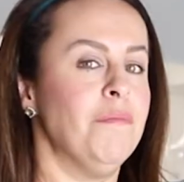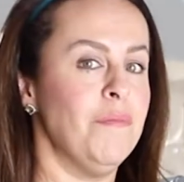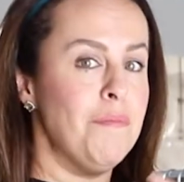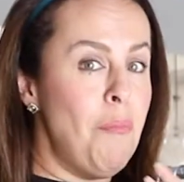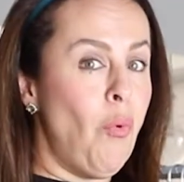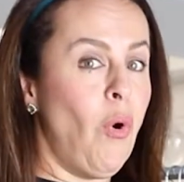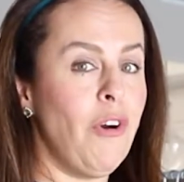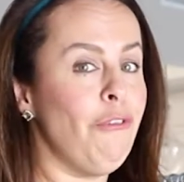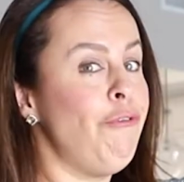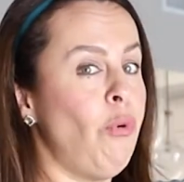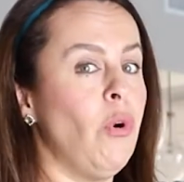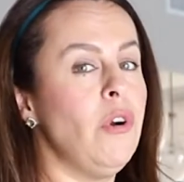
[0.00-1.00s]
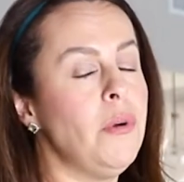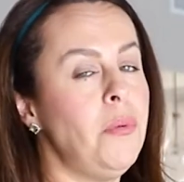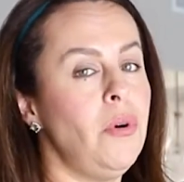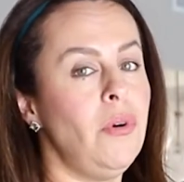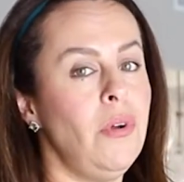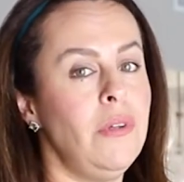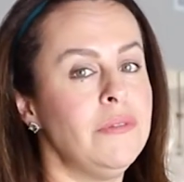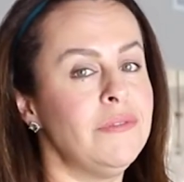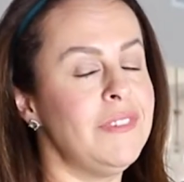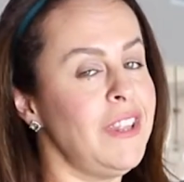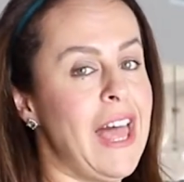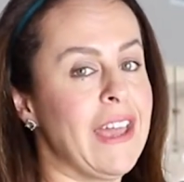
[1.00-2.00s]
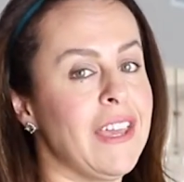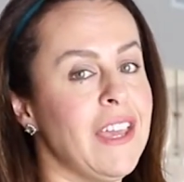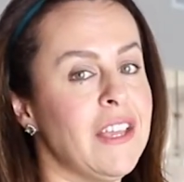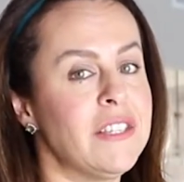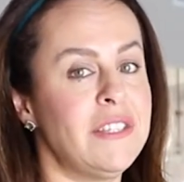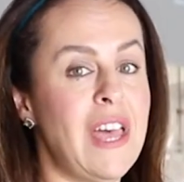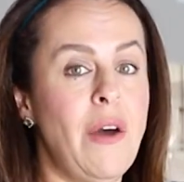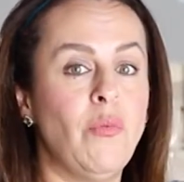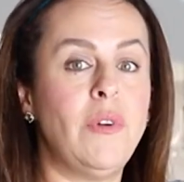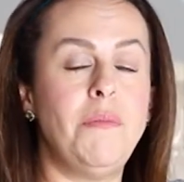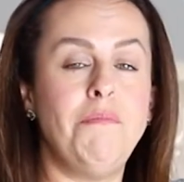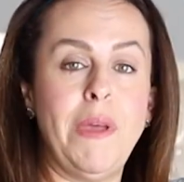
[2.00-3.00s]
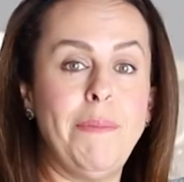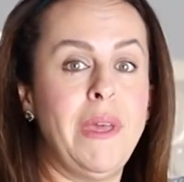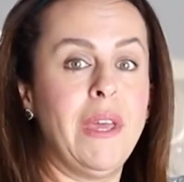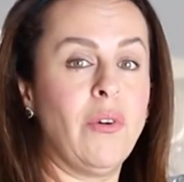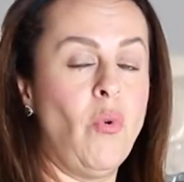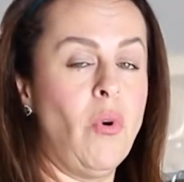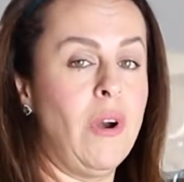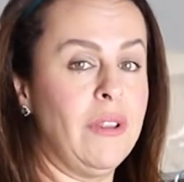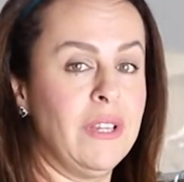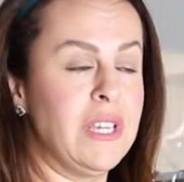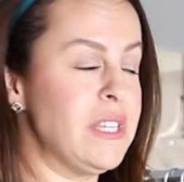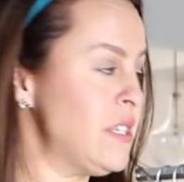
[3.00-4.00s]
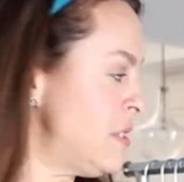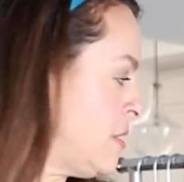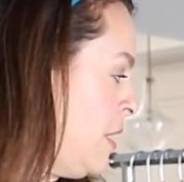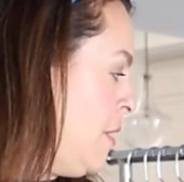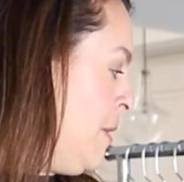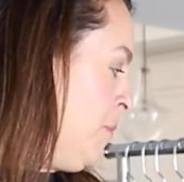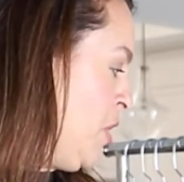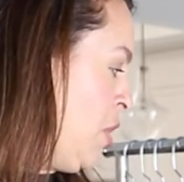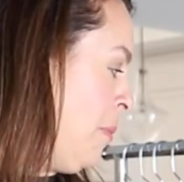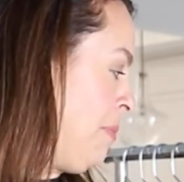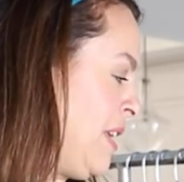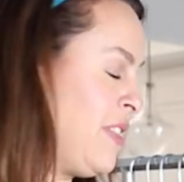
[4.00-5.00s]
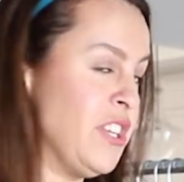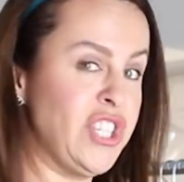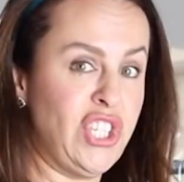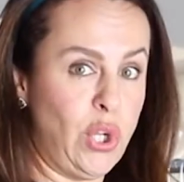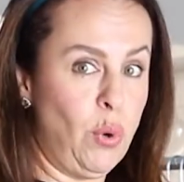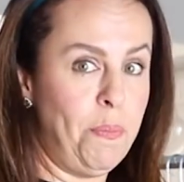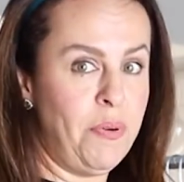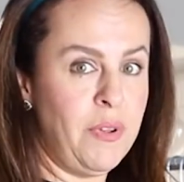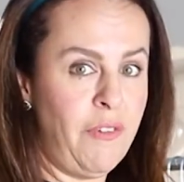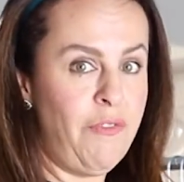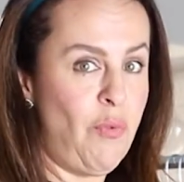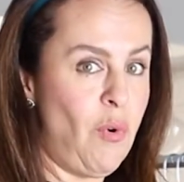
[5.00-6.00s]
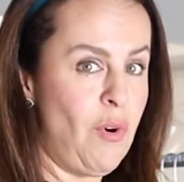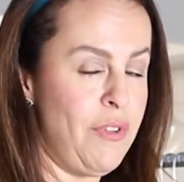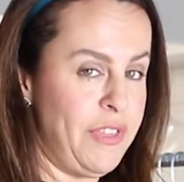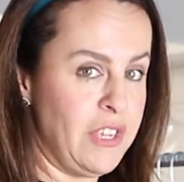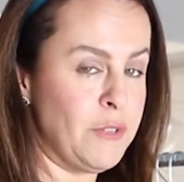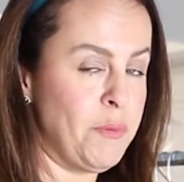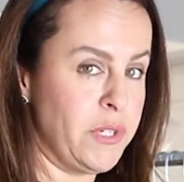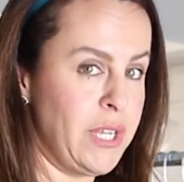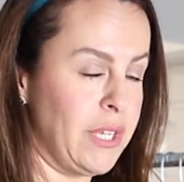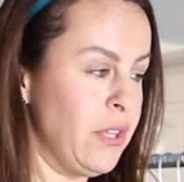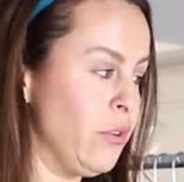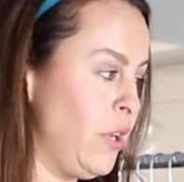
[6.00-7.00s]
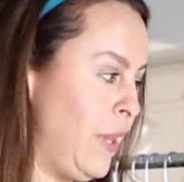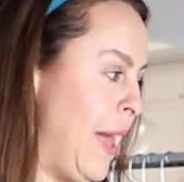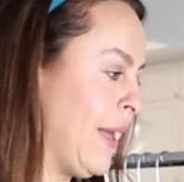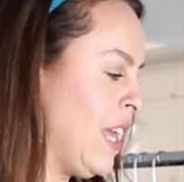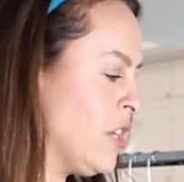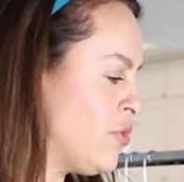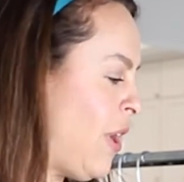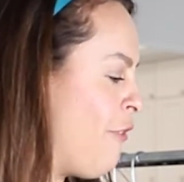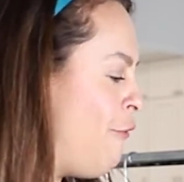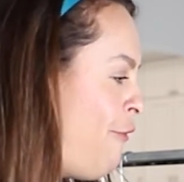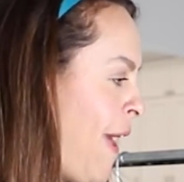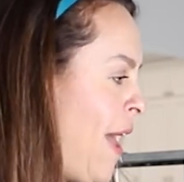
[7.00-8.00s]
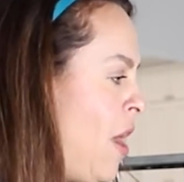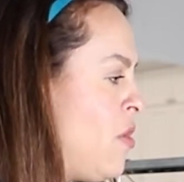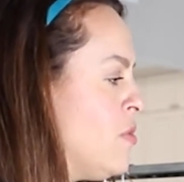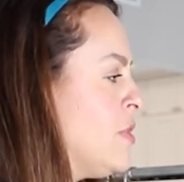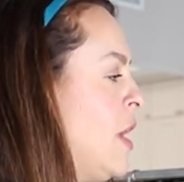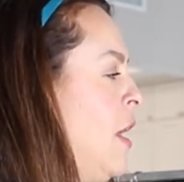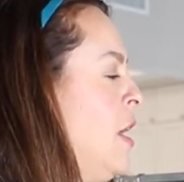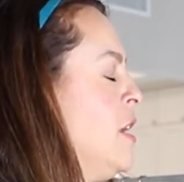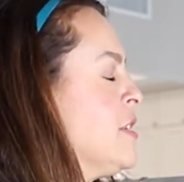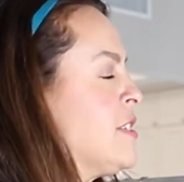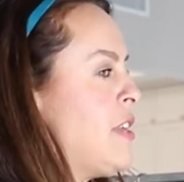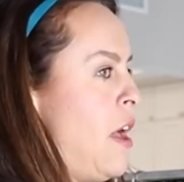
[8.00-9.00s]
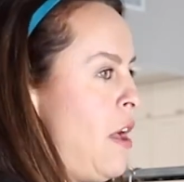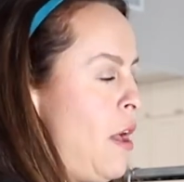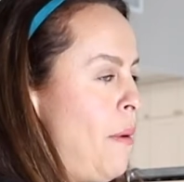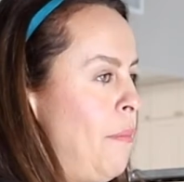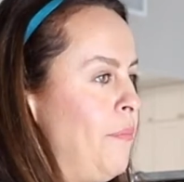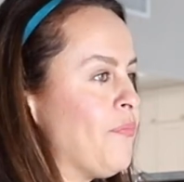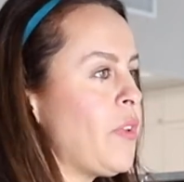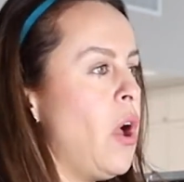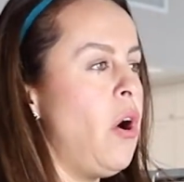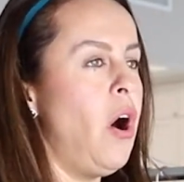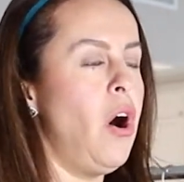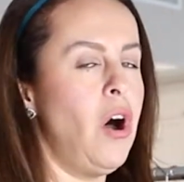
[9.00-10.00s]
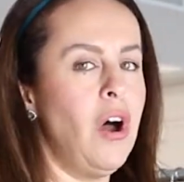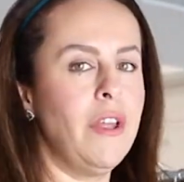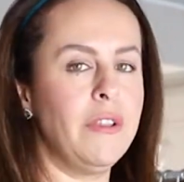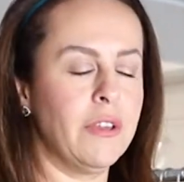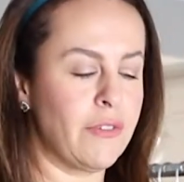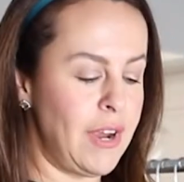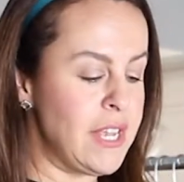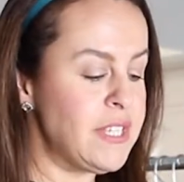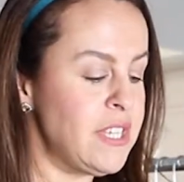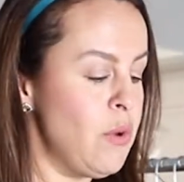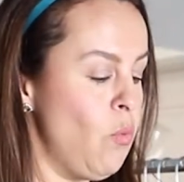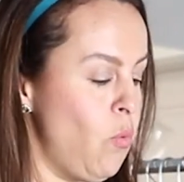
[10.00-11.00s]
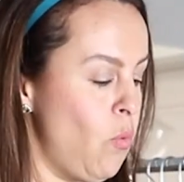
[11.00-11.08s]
more affordable leggings that would mimic, or at least be the dupe for this particular legging. So I found some on the CRZ